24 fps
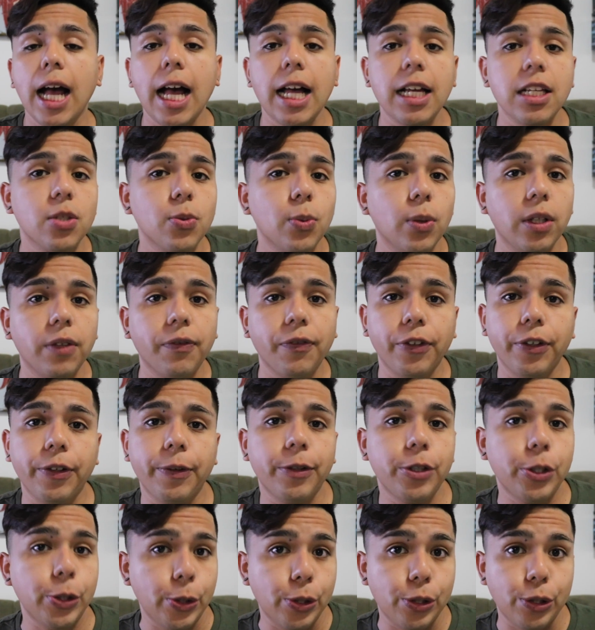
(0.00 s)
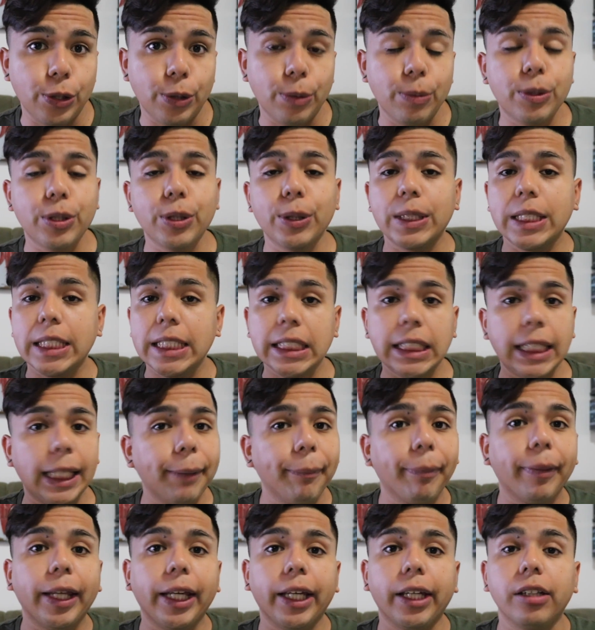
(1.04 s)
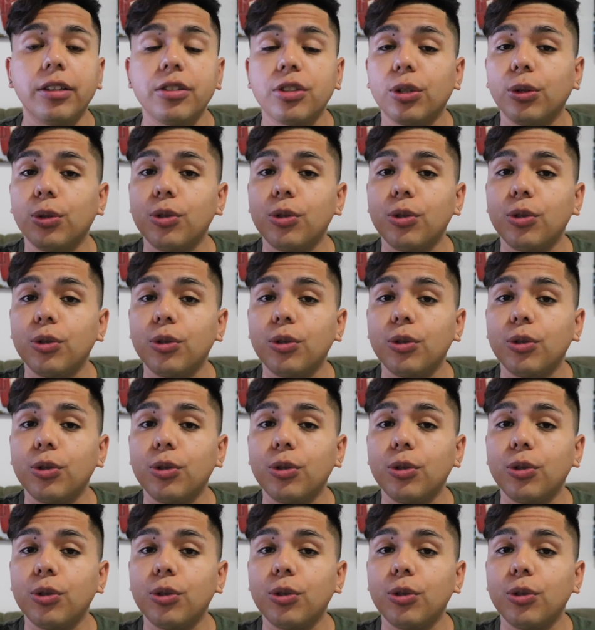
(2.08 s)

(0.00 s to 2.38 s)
as well for YouTube. So it's the same thing.